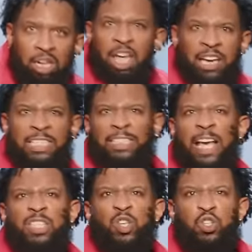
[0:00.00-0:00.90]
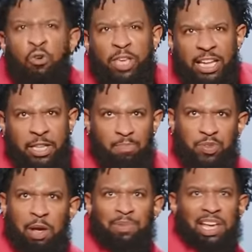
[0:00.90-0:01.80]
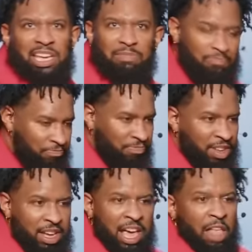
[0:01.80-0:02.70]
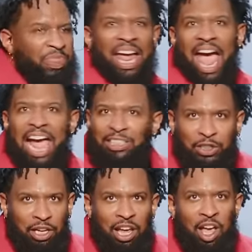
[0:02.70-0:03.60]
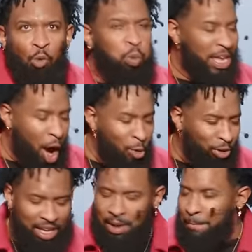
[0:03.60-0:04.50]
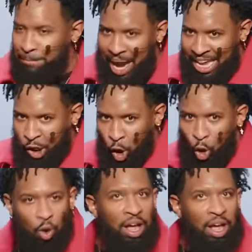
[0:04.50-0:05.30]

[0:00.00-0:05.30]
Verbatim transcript: He says, You get them something to eat. They answered, We only, Michael,